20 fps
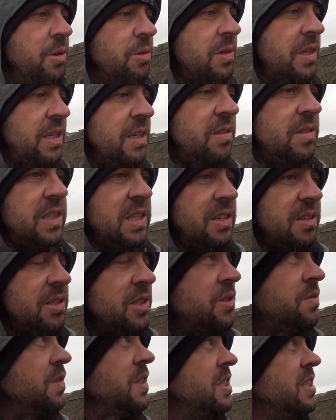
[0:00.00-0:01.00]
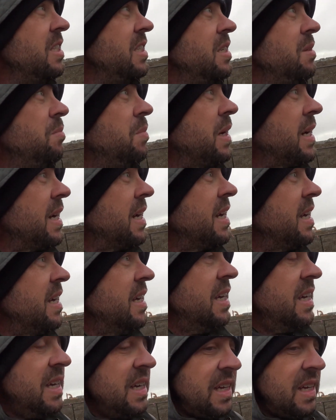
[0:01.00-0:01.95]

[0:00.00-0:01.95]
roadkill deer is visited by